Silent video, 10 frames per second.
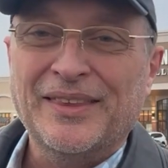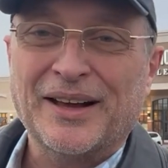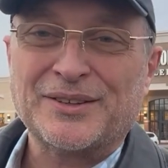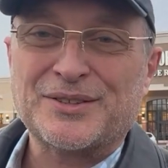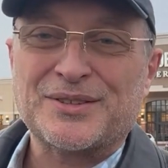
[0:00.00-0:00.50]

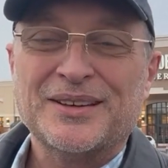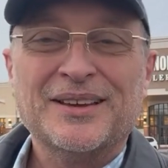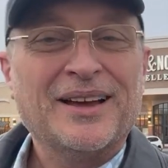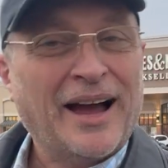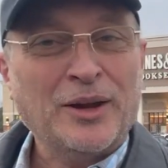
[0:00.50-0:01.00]
nuts.
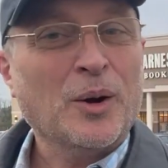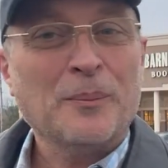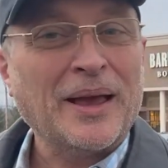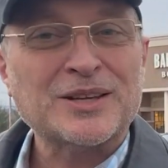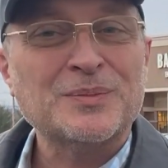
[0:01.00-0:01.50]
I know it
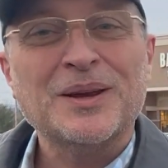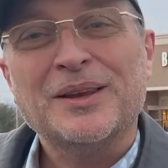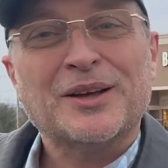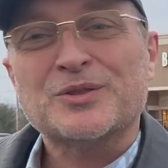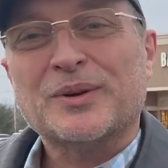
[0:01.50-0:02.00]
makes me
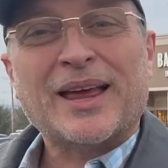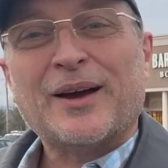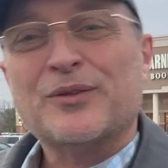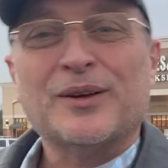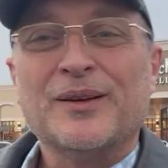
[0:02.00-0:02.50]
nuts when I
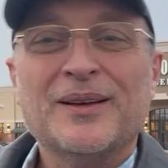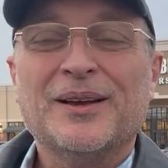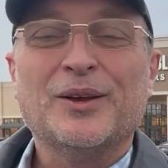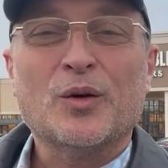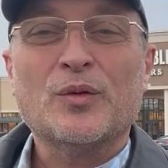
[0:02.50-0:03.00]
have to,
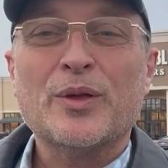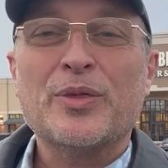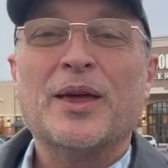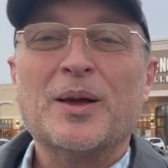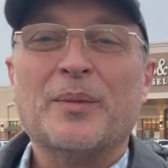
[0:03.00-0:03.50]
you know,
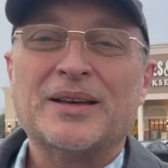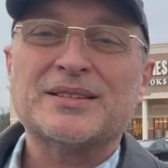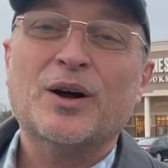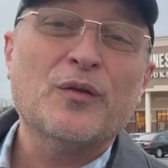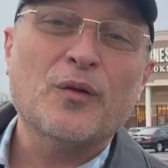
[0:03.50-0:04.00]
rethink
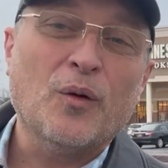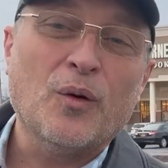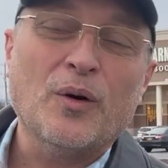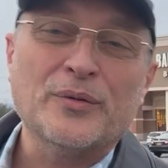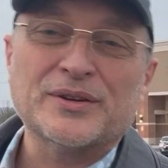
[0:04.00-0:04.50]
myself
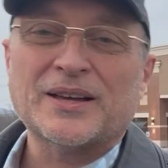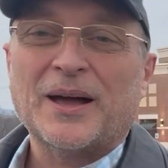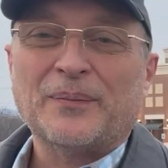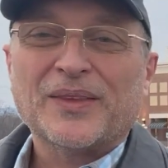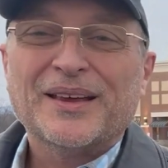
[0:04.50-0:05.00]
all the
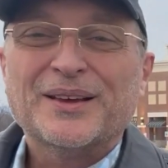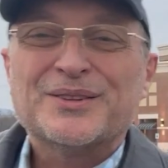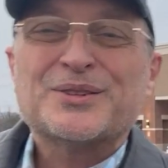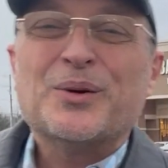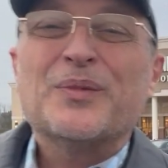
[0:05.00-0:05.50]
time.
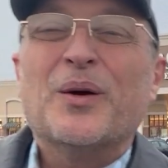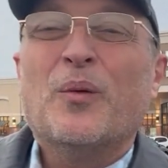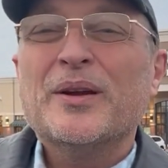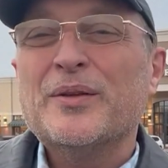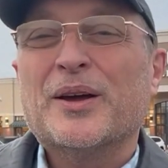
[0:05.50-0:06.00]
So
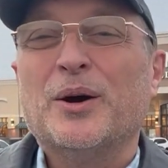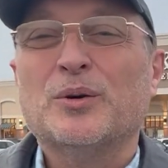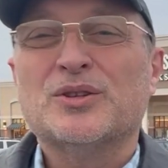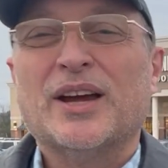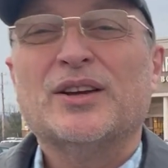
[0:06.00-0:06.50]
one of the
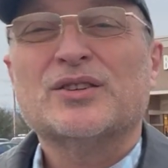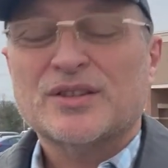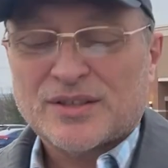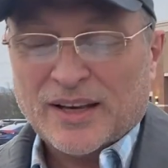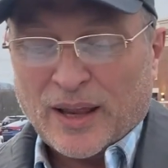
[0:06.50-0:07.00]
code
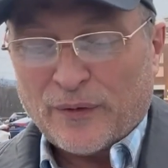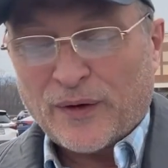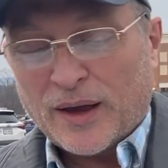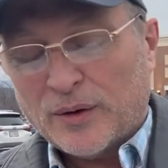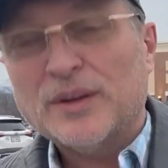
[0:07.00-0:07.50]
changes that I
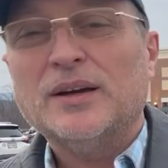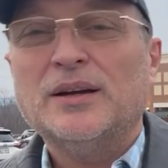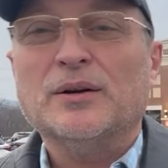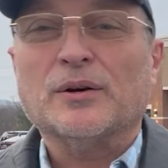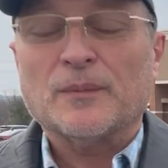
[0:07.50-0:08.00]
found in
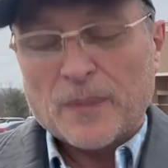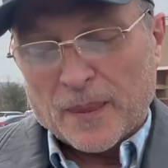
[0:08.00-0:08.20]
here